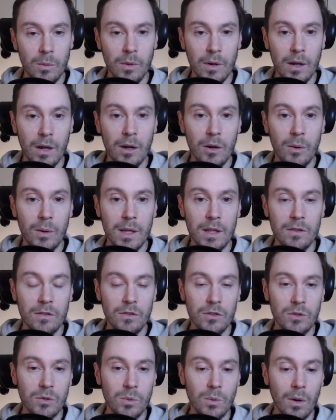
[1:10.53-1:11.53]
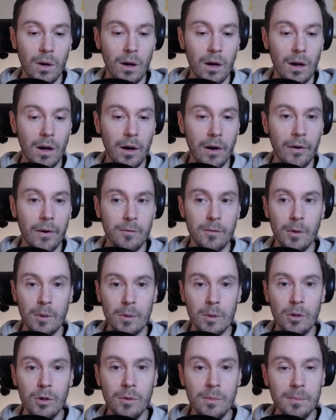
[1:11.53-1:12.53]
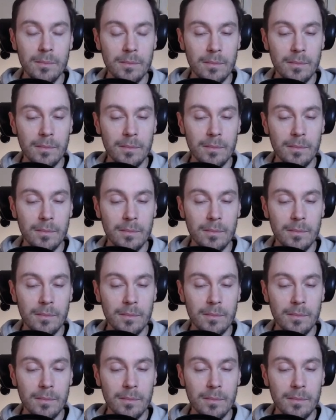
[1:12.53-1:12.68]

I'm going to go into our folder